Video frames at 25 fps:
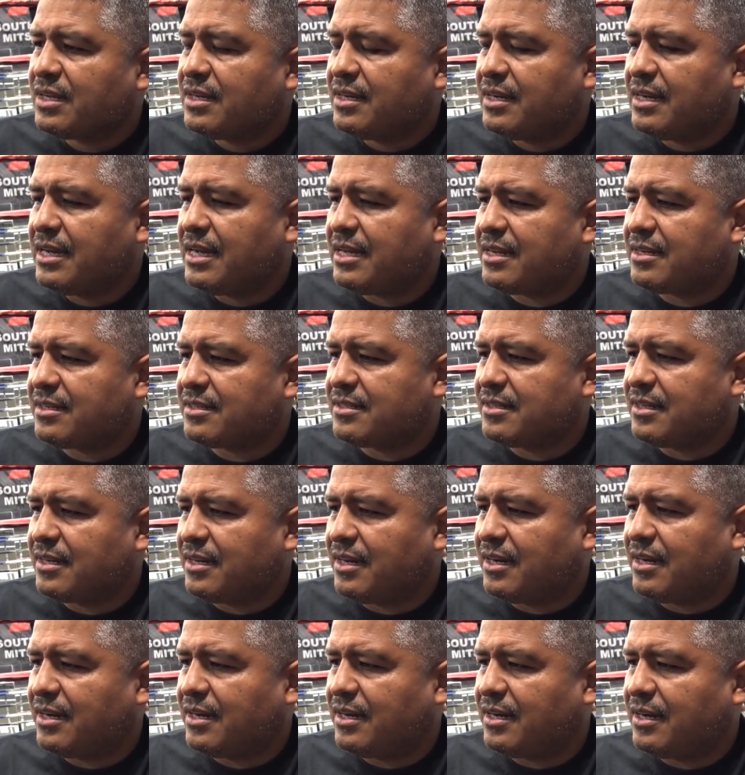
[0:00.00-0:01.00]
and
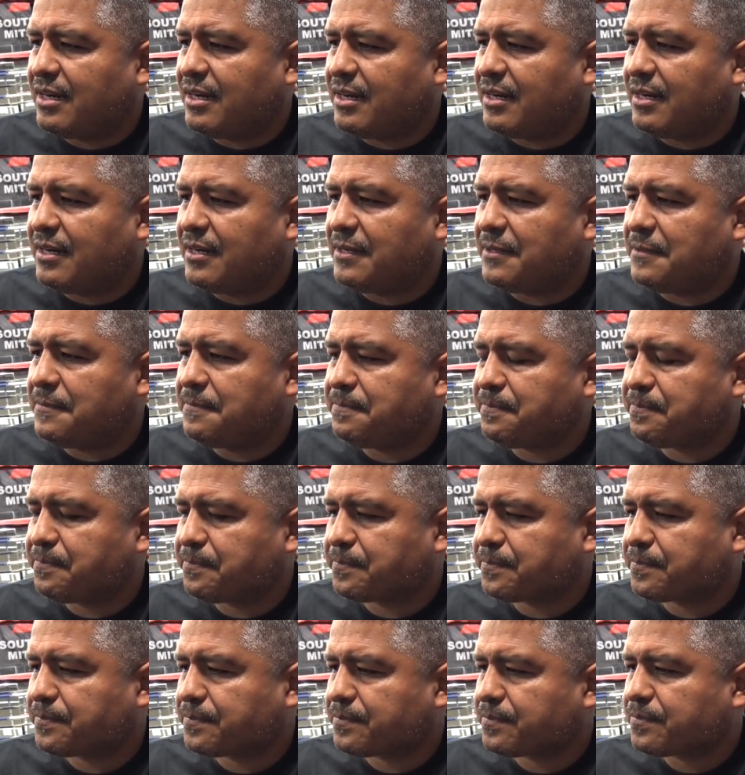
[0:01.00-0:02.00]
uh,
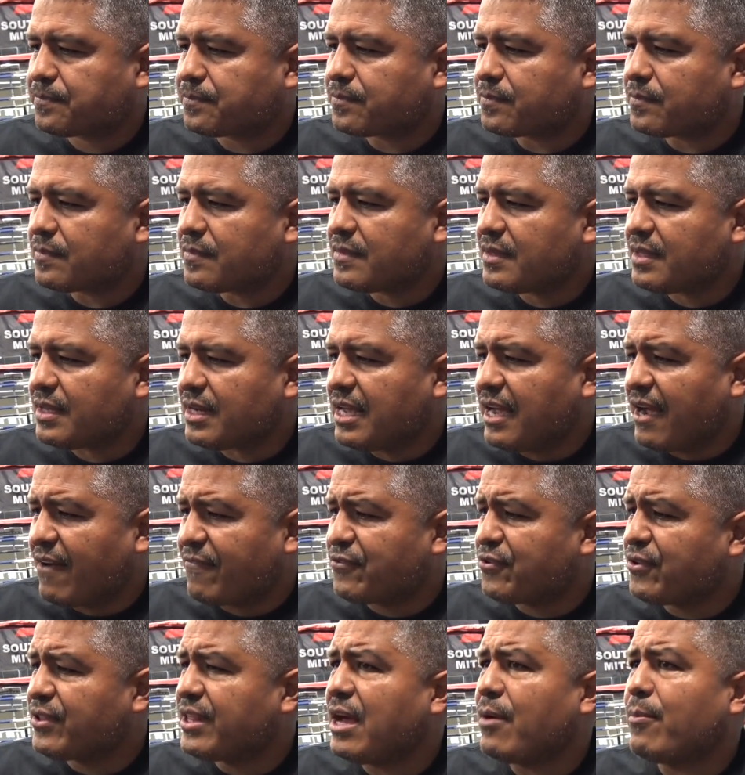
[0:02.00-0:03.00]

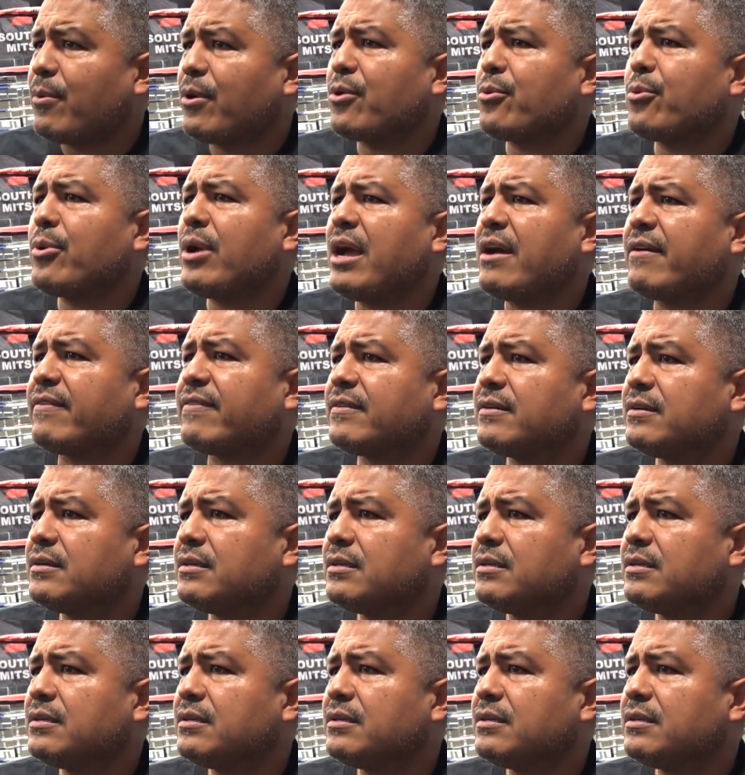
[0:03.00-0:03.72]
after that, what do we have?